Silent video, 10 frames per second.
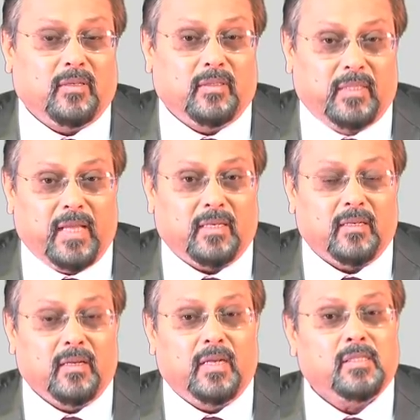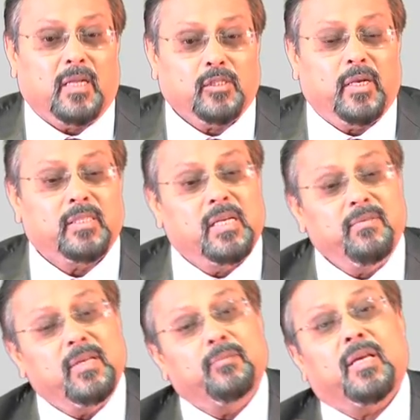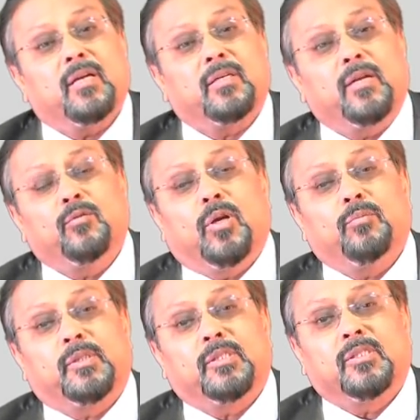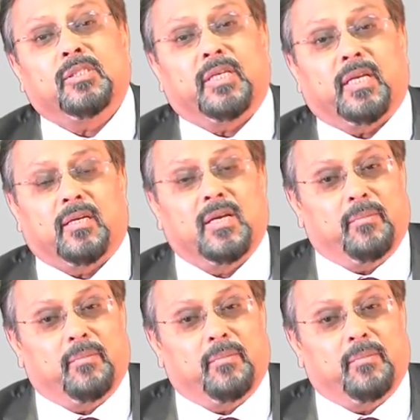then in such case, even if there are 10-12 persons sitting,